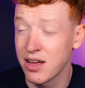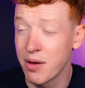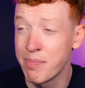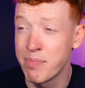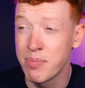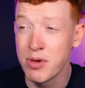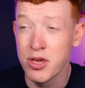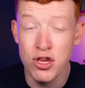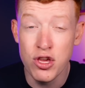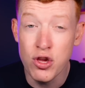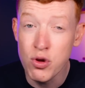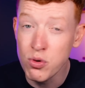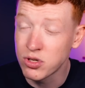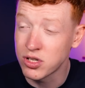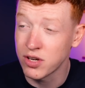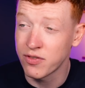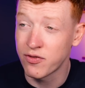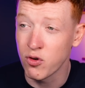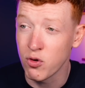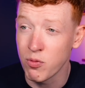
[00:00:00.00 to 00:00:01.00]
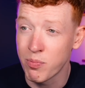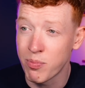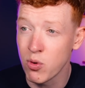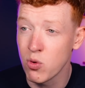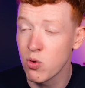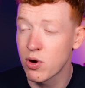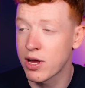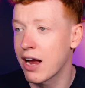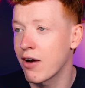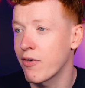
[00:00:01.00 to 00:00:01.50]
A beautiful
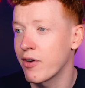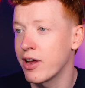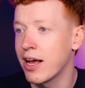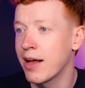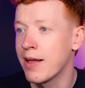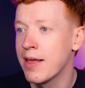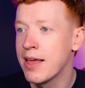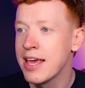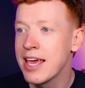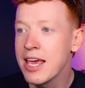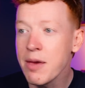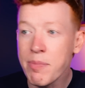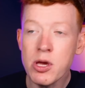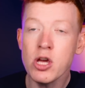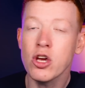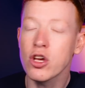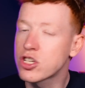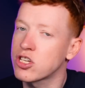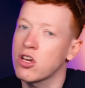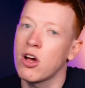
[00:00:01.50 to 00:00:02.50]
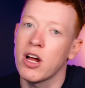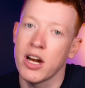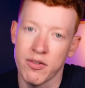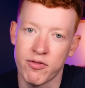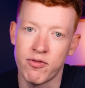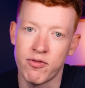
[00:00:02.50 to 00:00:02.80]
ball carrier. He'd be a good signing